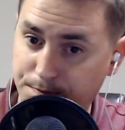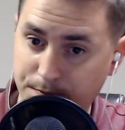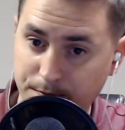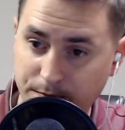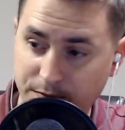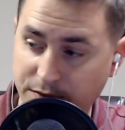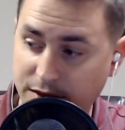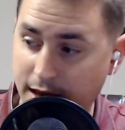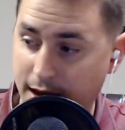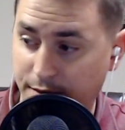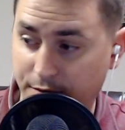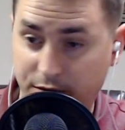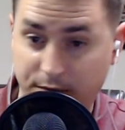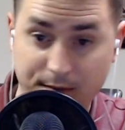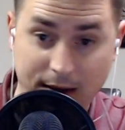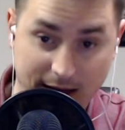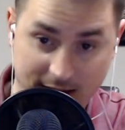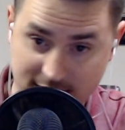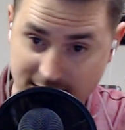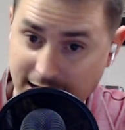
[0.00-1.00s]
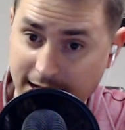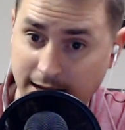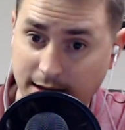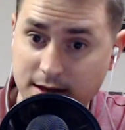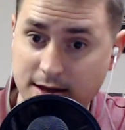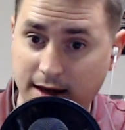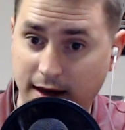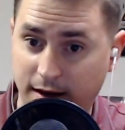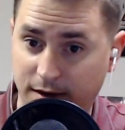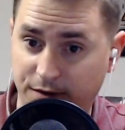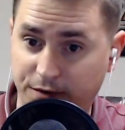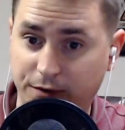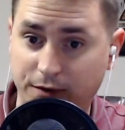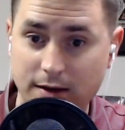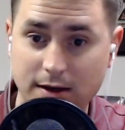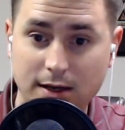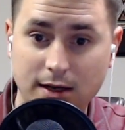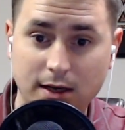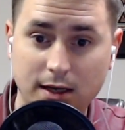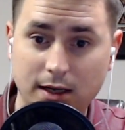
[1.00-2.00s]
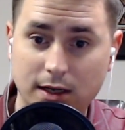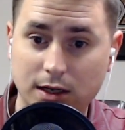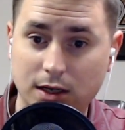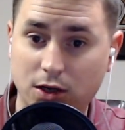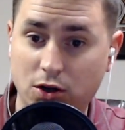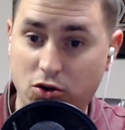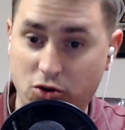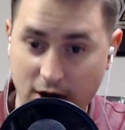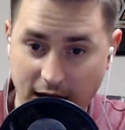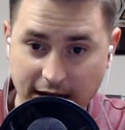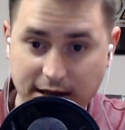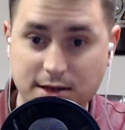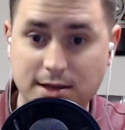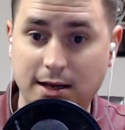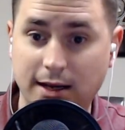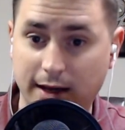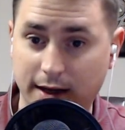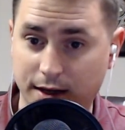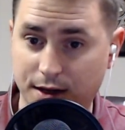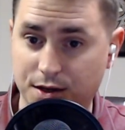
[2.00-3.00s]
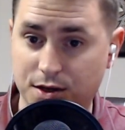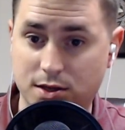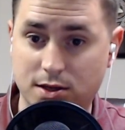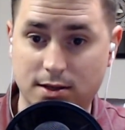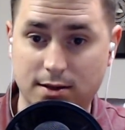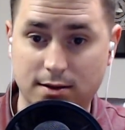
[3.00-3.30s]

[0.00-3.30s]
that would make sense if Christ is